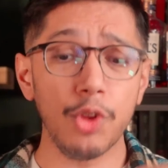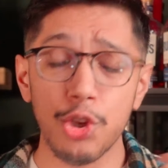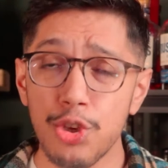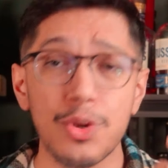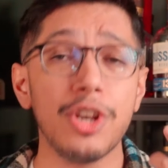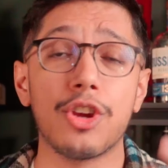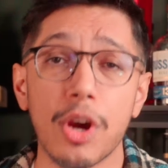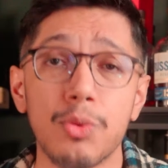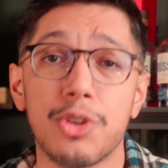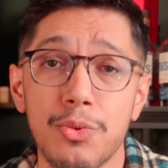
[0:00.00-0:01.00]
You can
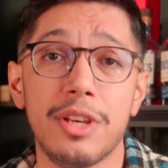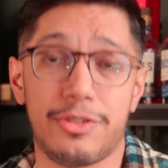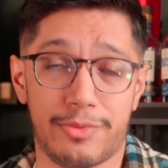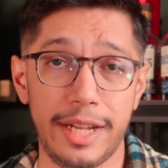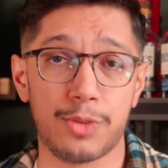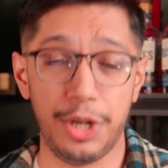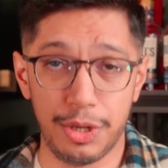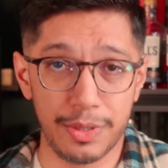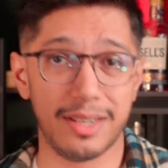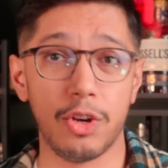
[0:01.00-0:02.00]
go to this ranch when you
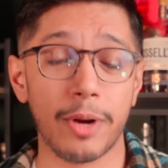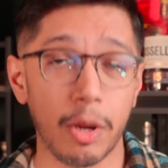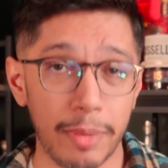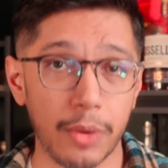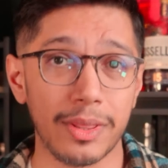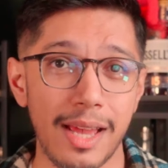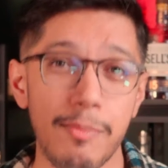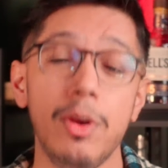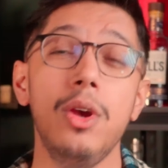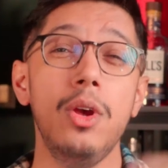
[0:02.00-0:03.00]
do a single barrel pick with
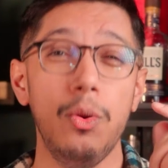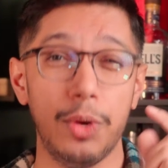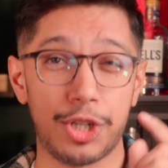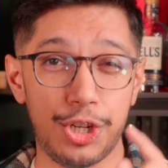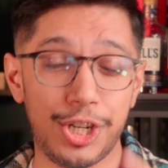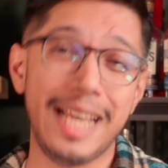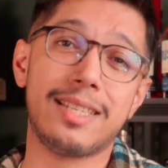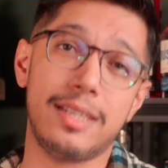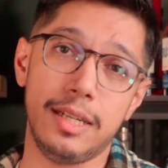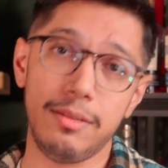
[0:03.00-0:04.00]
them, which
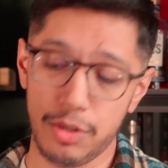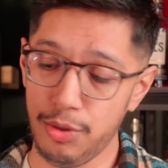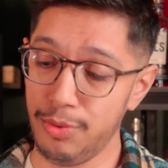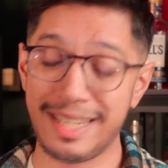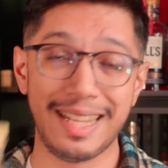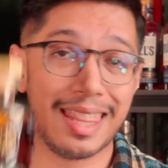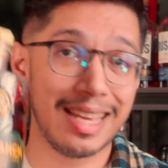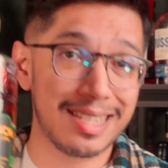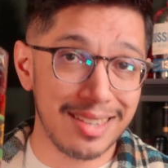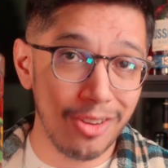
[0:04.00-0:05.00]
Jason, who did
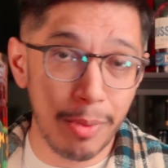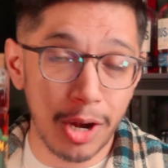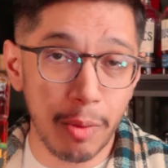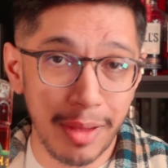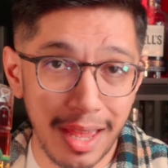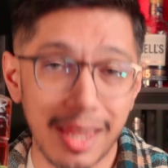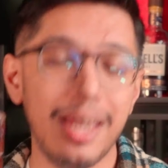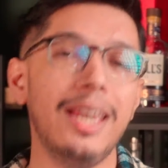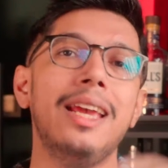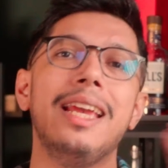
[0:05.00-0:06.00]
this single barrel pick,
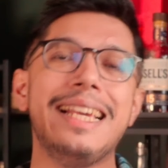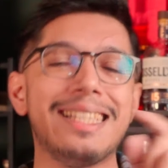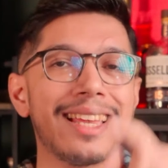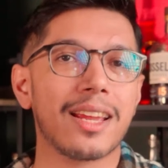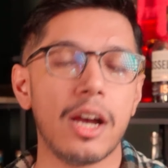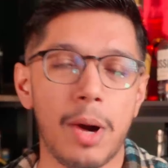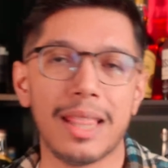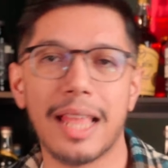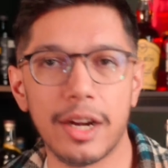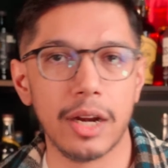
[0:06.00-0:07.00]
he's gonna come
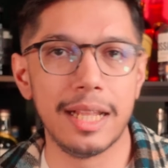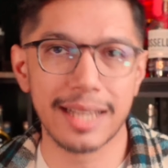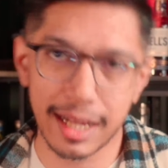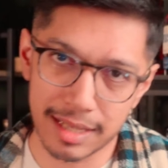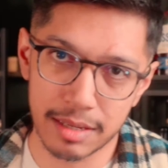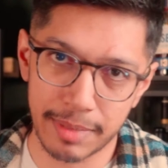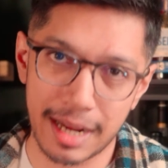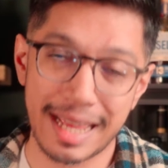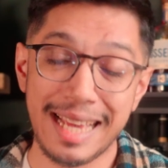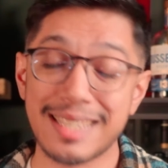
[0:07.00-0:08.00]
on later and tell us
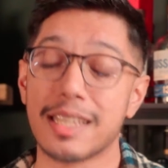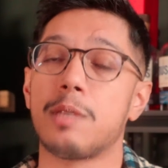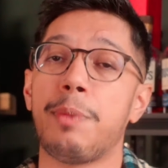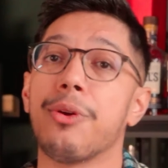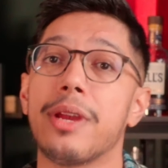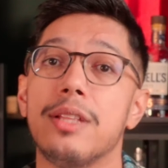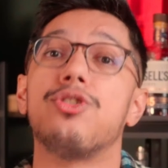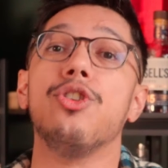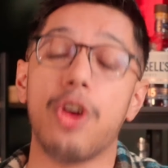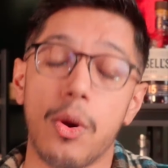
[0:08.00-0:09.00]
about his experience
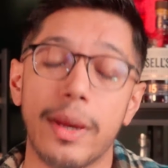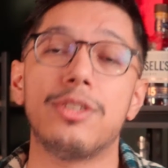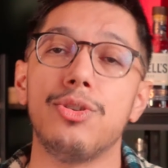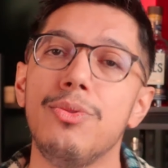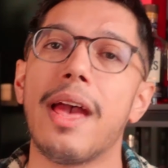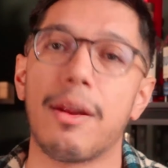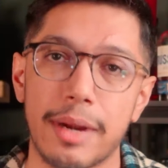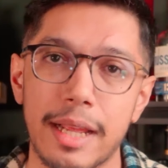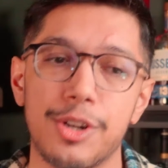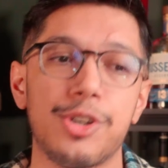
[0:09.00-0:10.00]
going to that
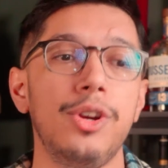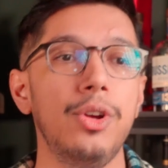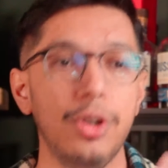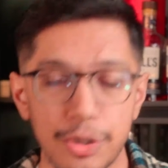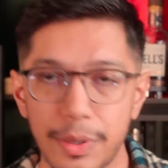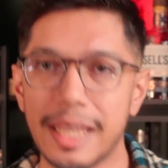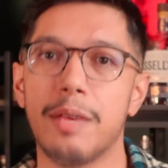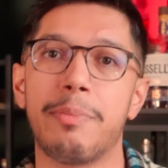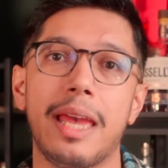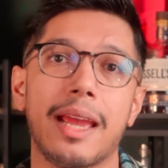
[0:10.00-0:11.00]
ranch, doing the
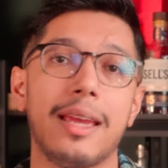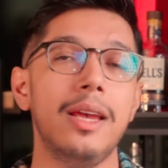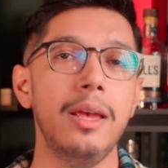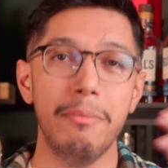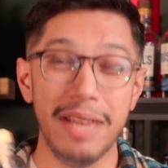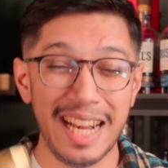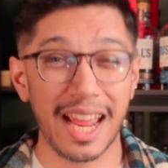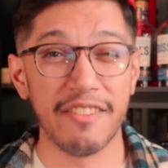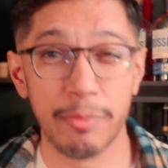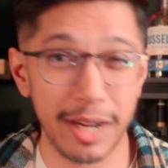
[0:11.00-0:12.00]
pick, meeting
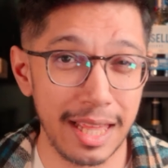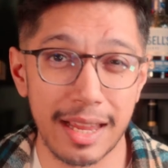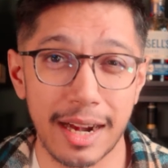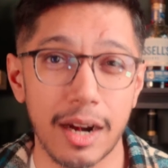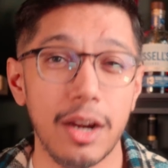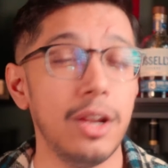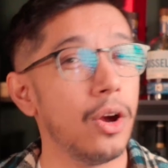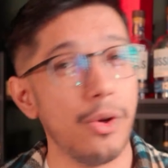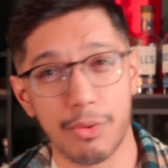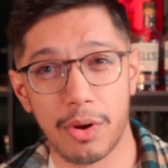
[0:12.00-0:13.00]
everybody there,
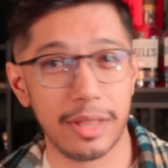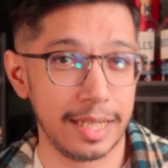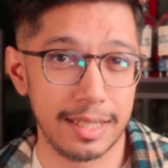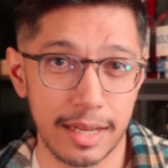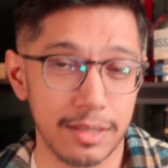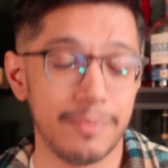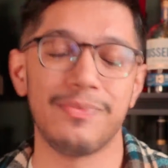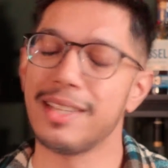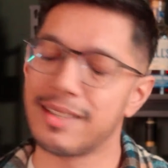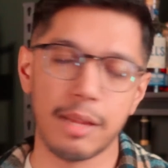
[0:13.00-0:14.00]
going through all the details.
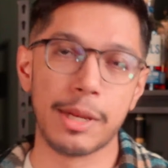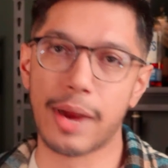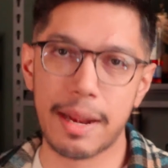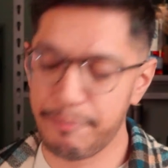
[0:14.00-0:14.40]
It's gonna be great.